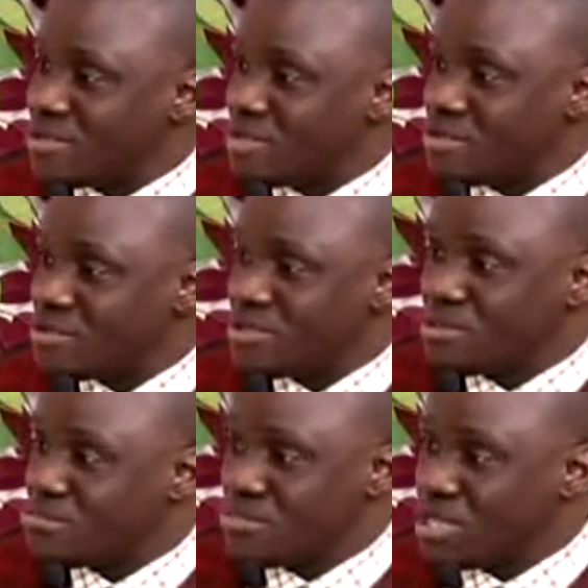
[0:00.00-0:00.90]
He just
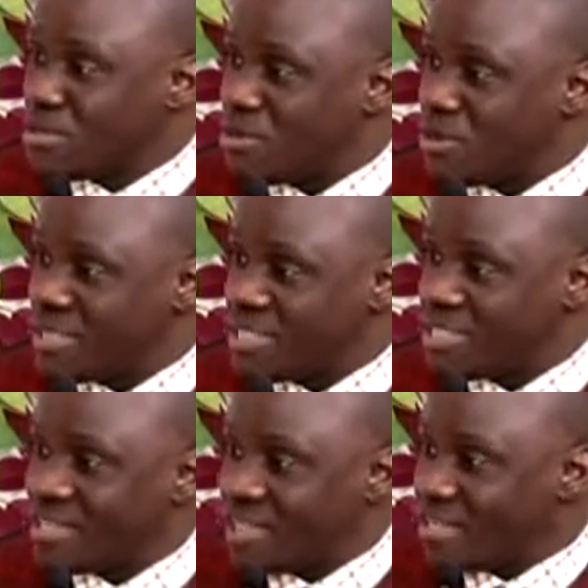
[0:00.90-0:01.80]
ignored it.
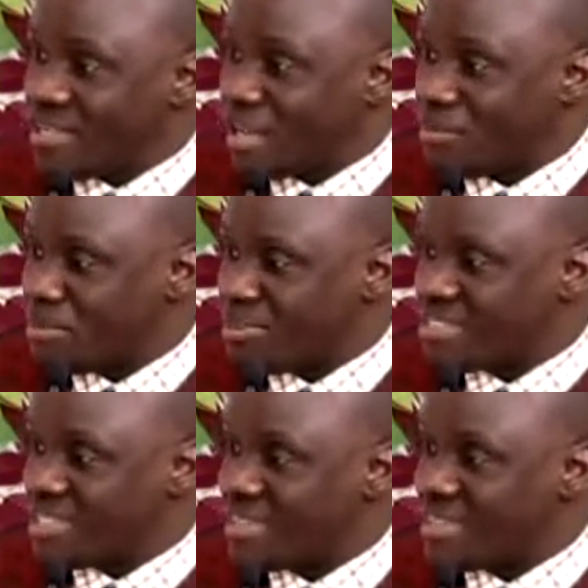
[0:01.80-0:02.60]
And it happens.